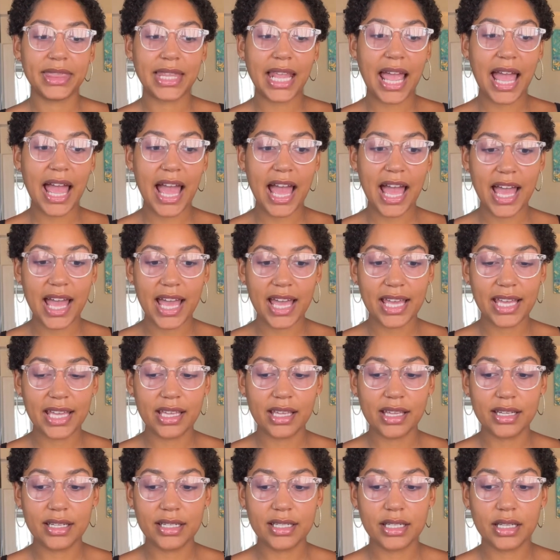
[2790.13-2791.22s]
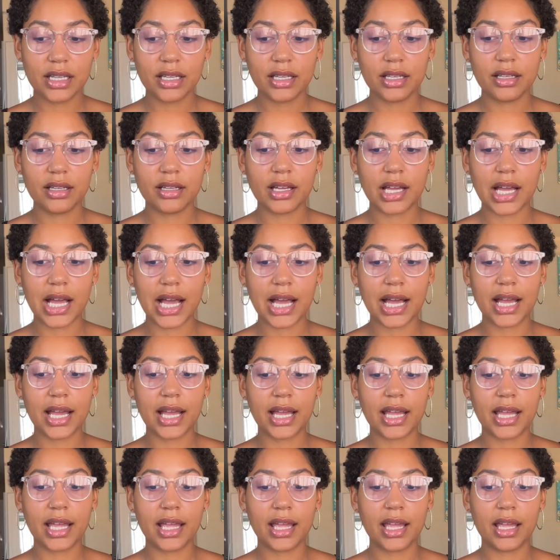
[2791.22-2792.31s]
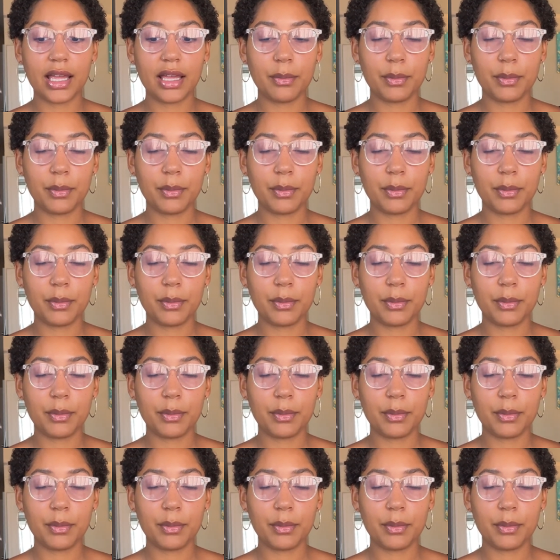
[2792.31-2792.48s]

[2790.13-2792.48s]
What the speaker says: And I